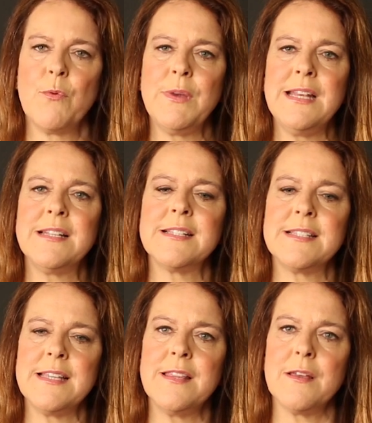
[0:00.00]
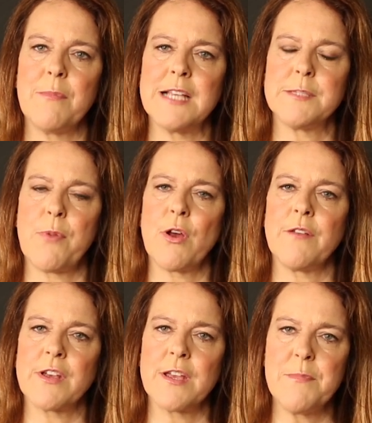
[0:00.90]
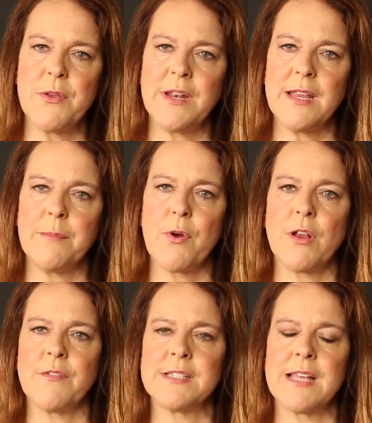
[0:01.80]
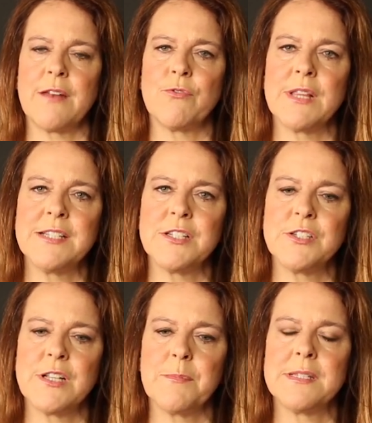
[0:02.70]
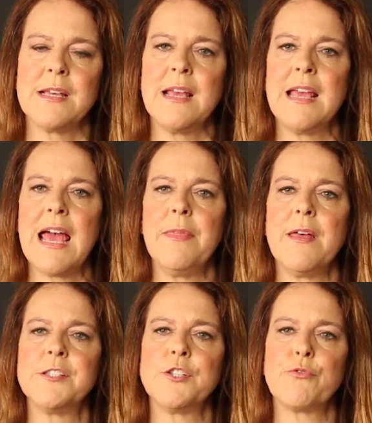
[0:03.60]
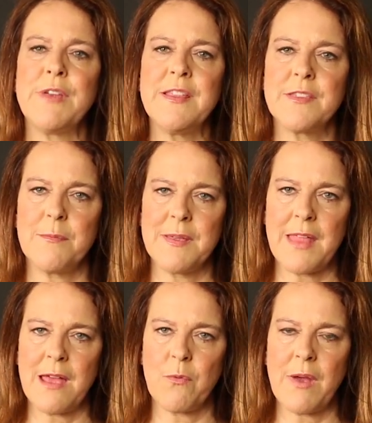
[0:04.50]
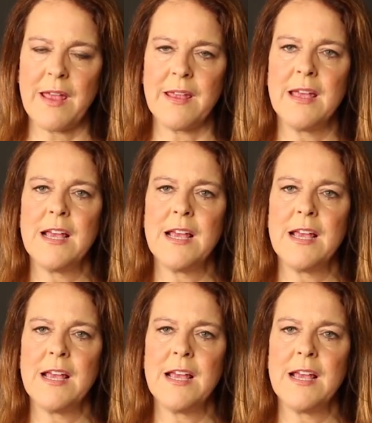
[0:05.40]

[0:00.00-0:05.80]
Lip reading: We need to see them as part of a community, part of a set of relationships, and thus treat them in that way.